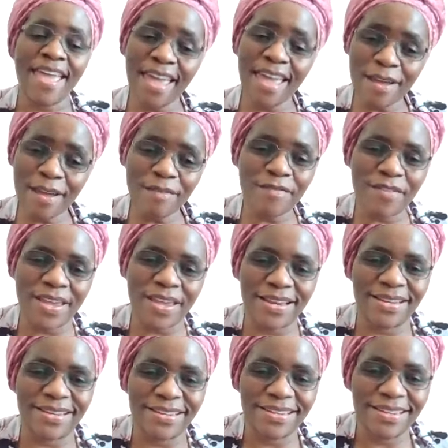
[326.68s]

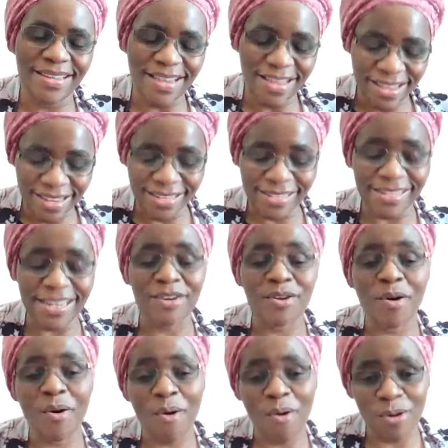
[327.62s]
Heaven is
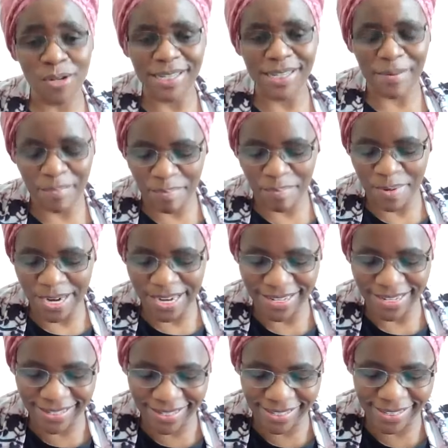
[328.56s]
an awesome
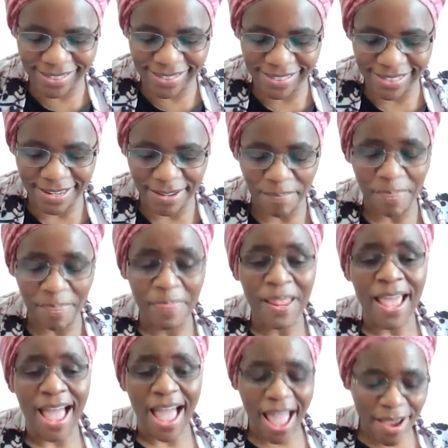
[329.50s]
place.
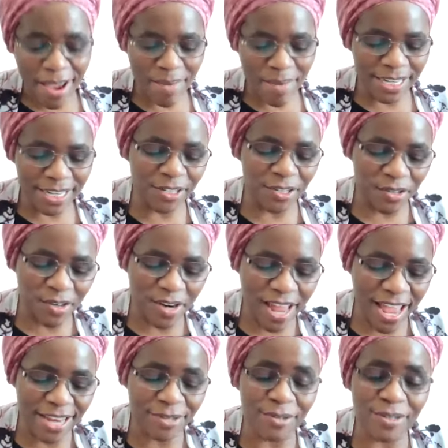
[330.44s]
I might
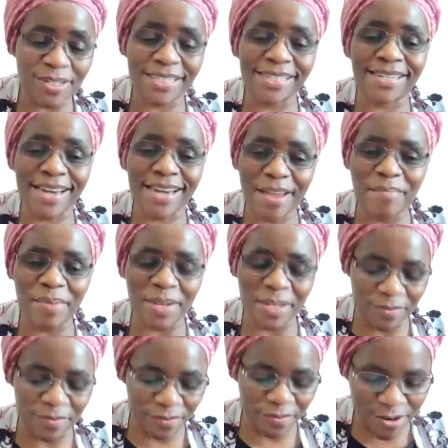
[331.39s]
try to describe
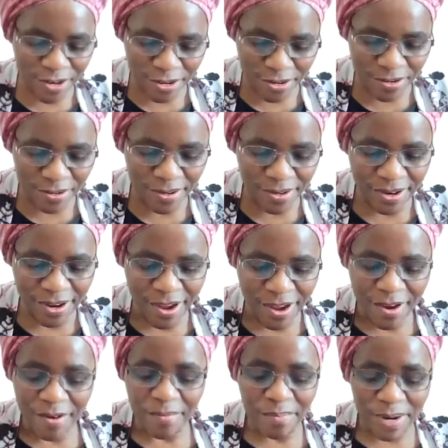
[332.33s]
it for you,
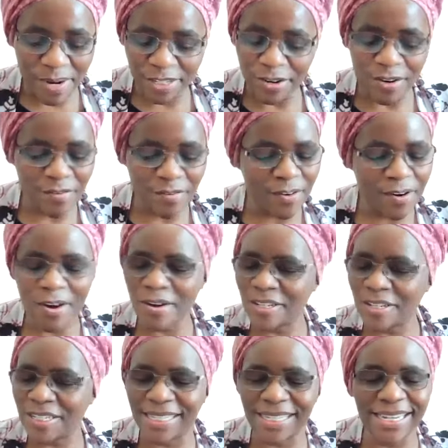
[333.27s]
but of
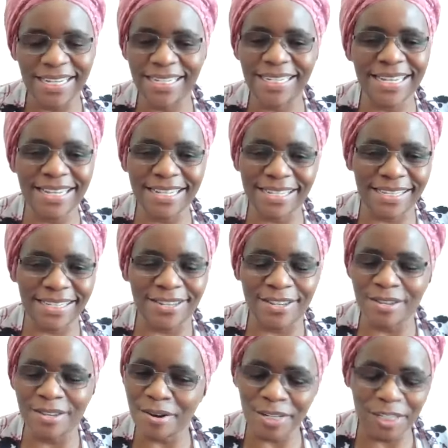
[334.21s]
course, it is
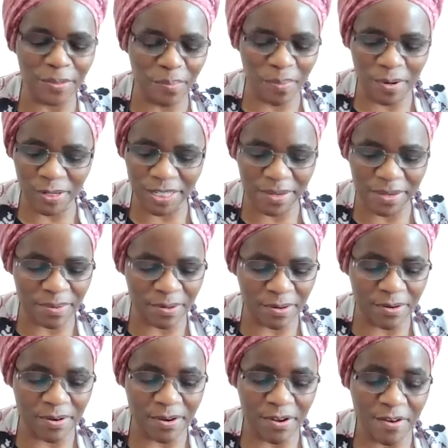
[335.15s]
not
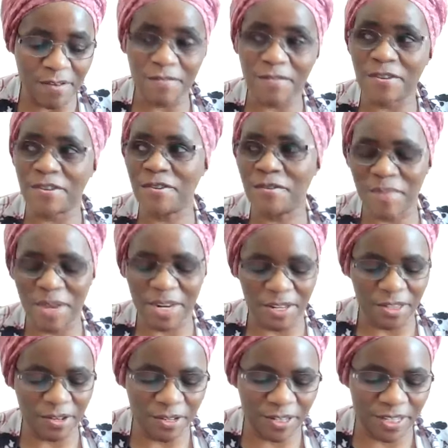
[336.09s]
possible for
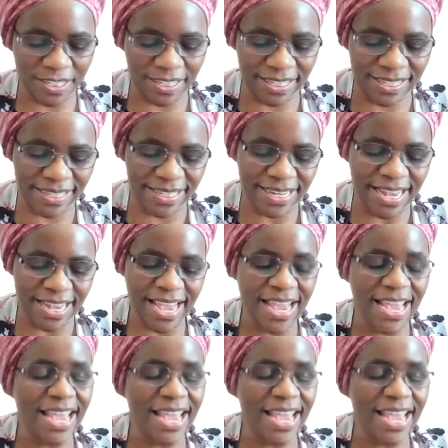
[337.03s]
human thoughts